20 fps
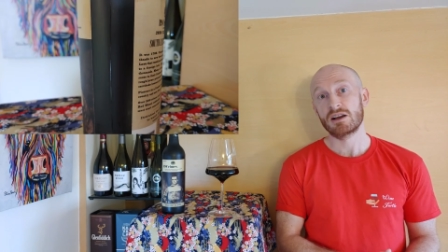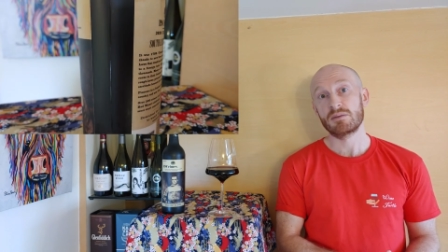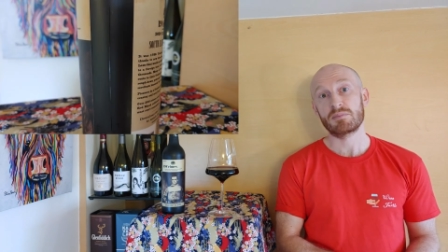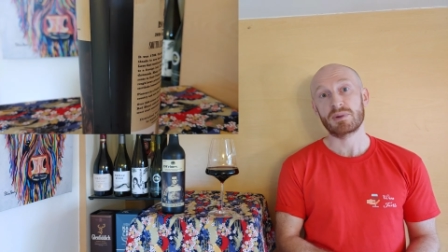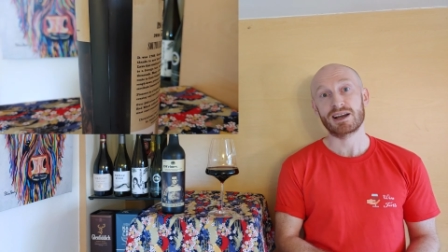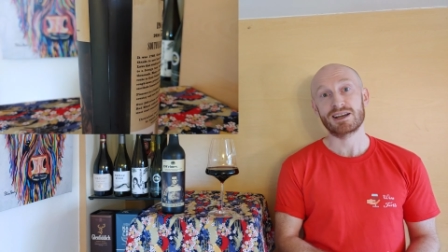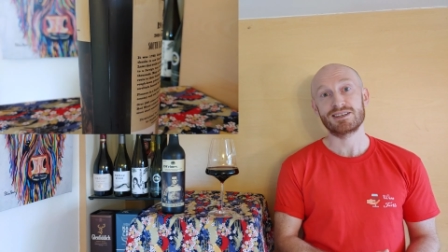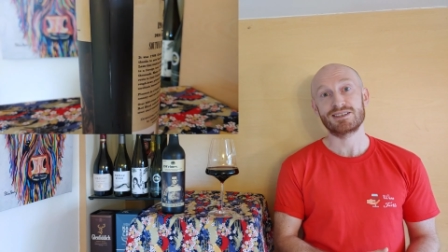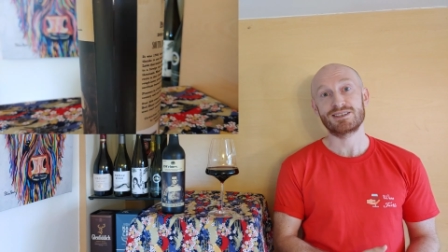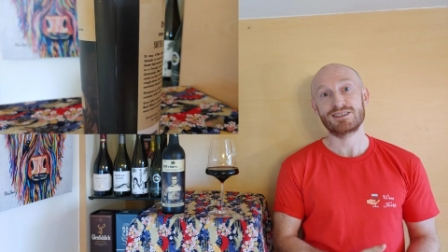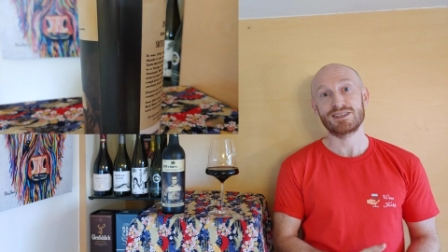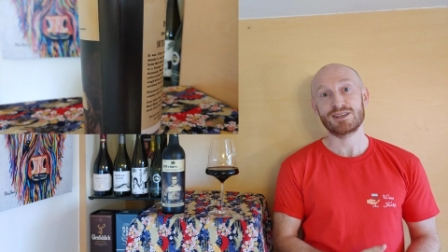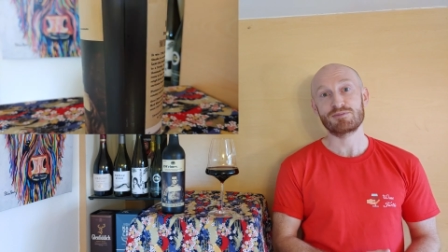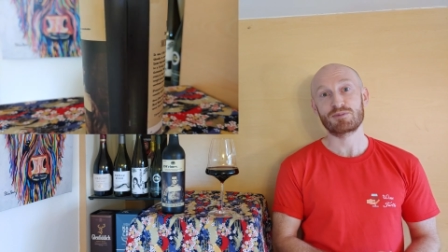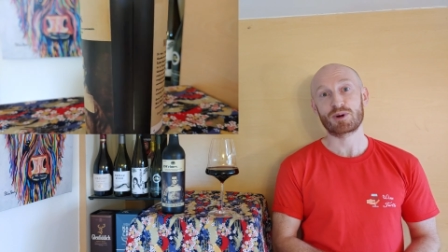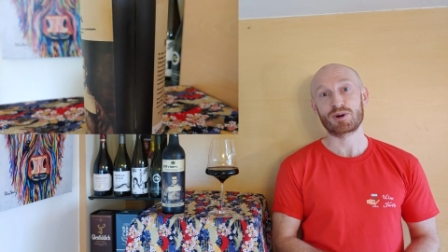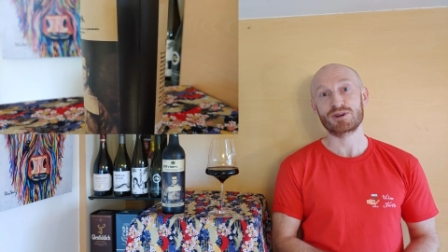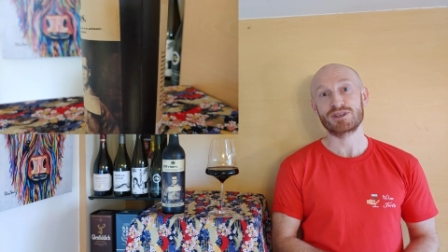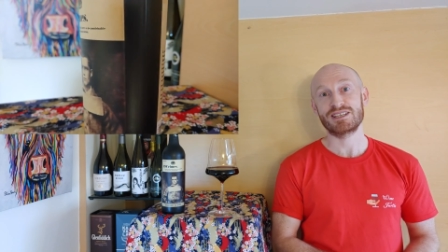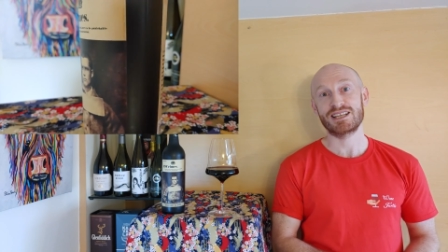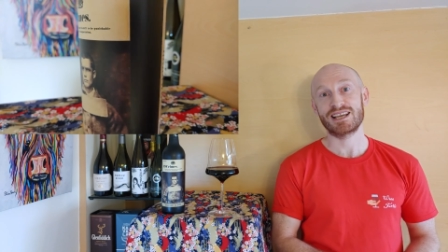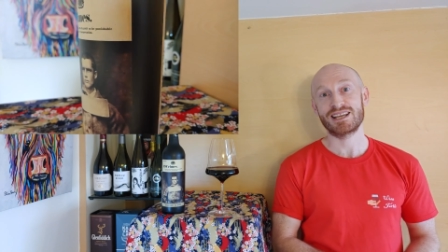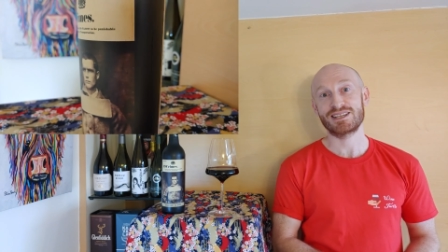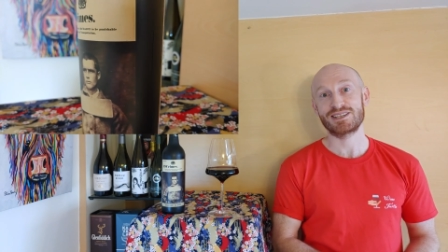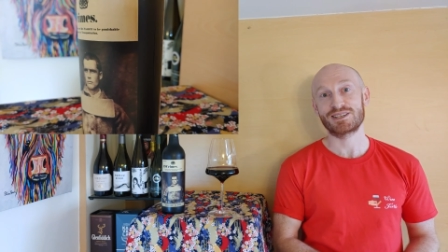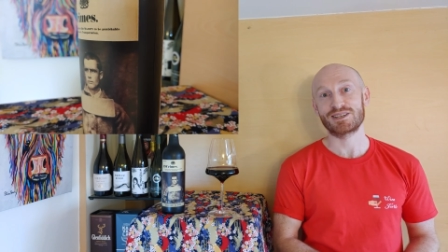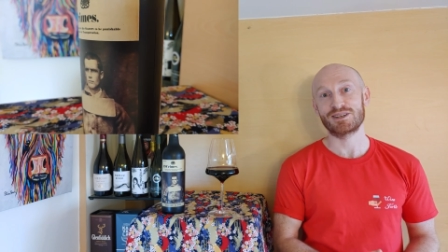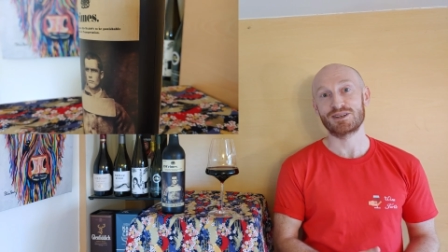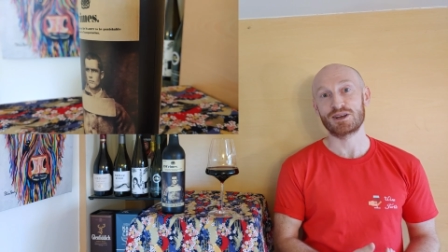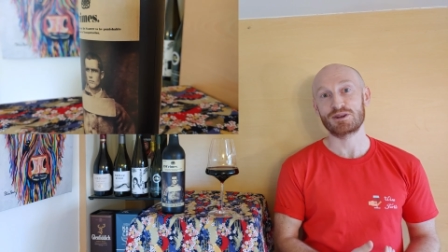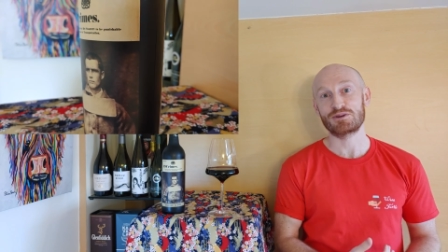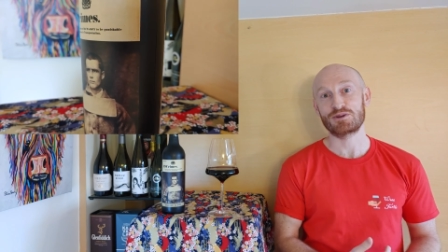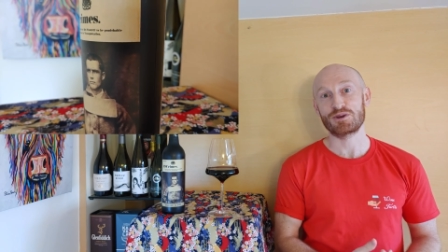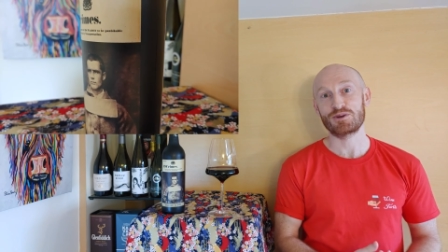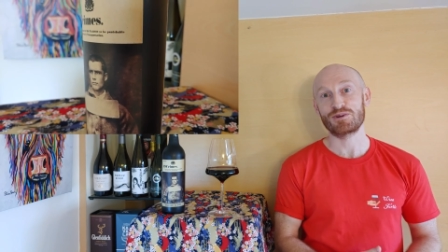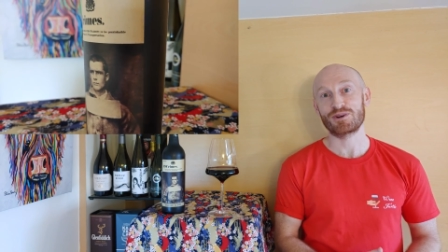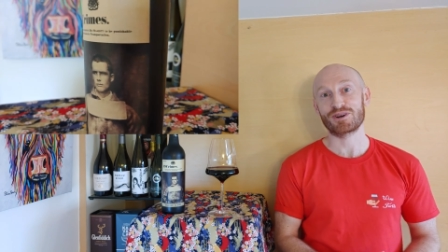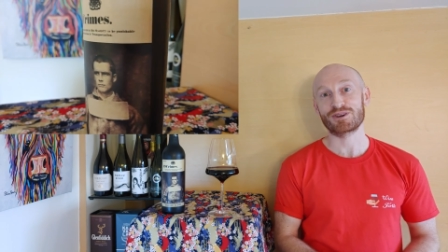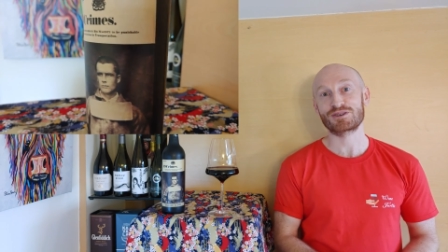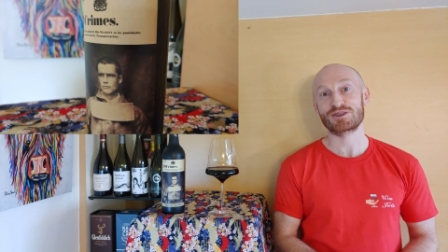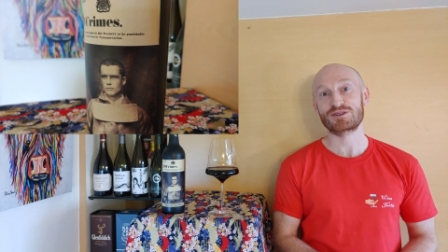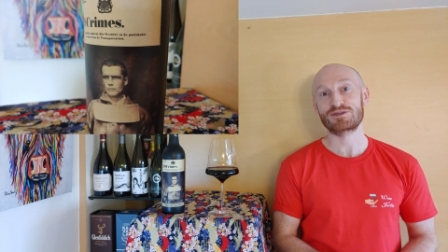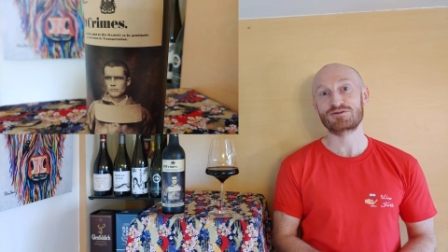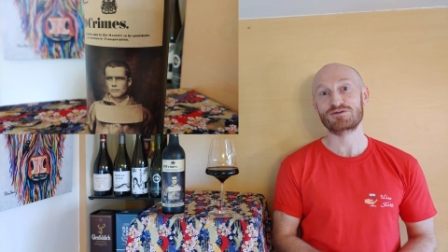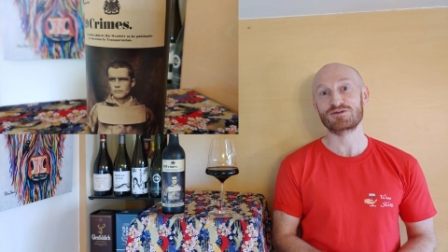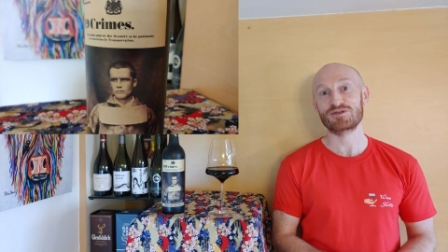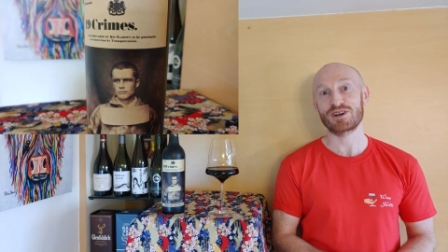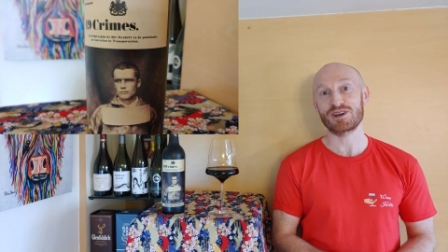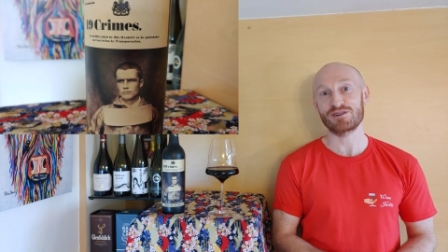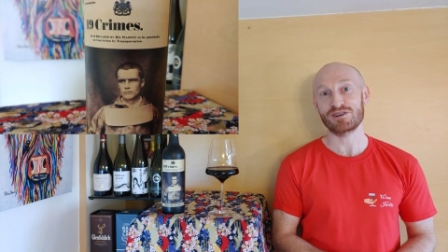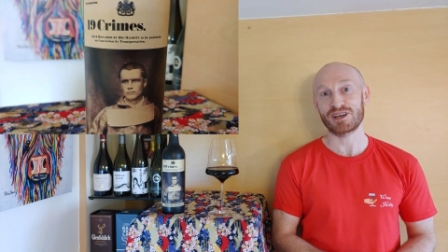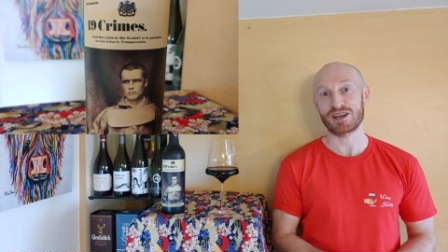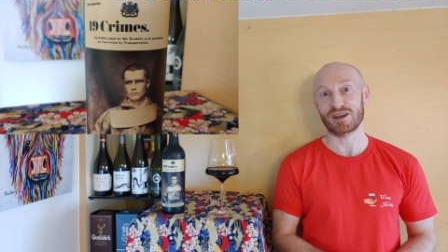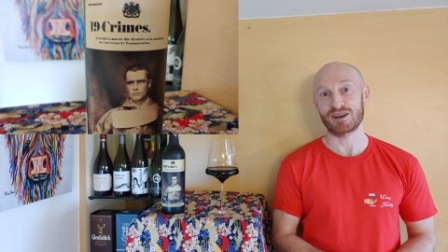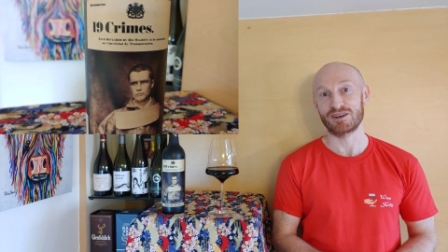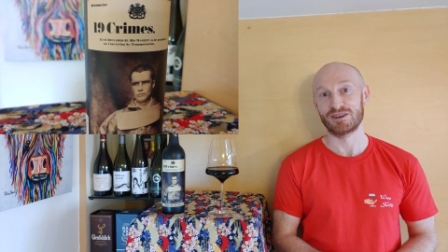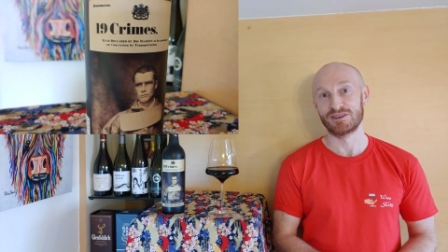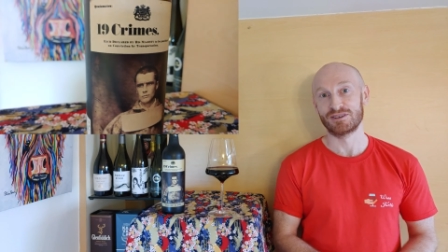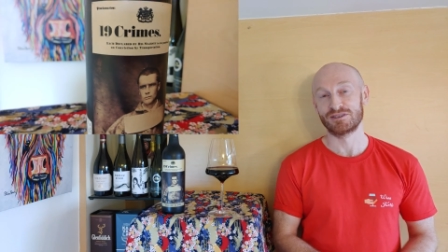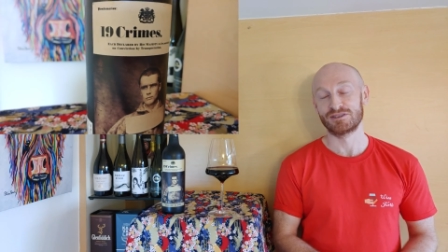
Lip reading: by deportation to Australia.